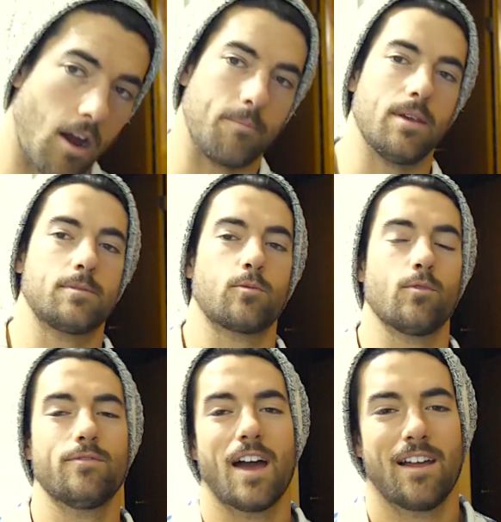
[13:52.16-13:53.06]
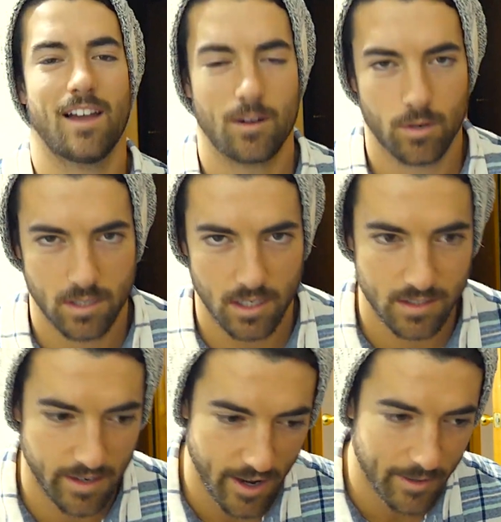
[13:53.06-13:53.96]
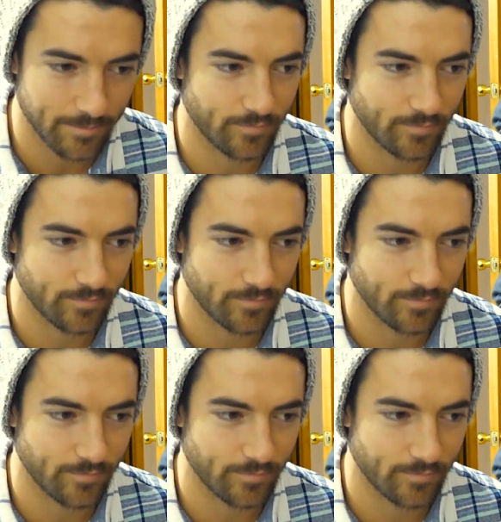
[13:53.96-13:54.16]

Alright peeps, we've got a lot of work done today.